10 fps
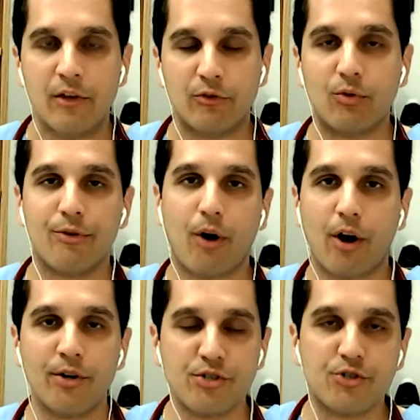So there
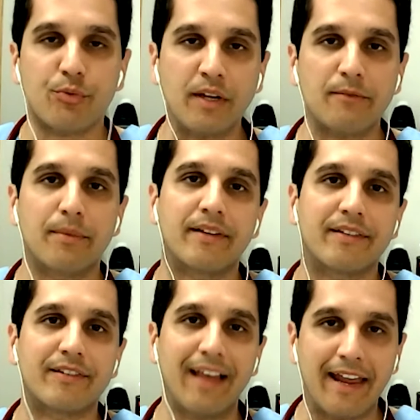are
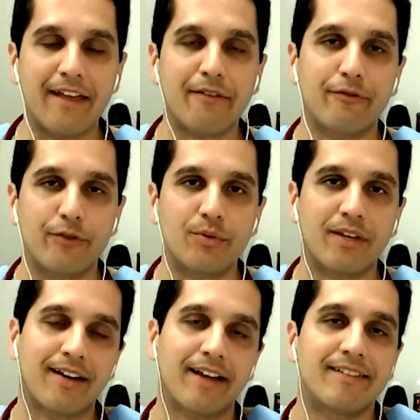treatments if you
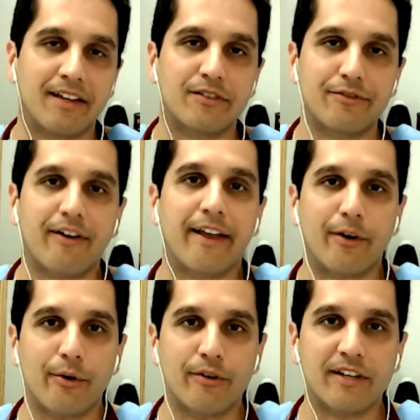can identify it
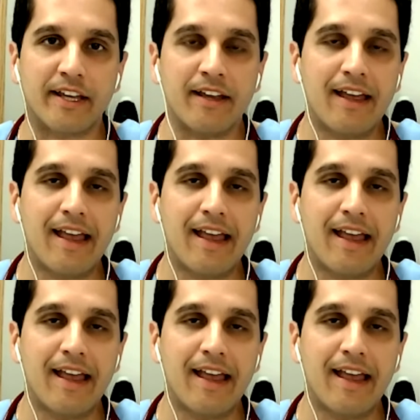early.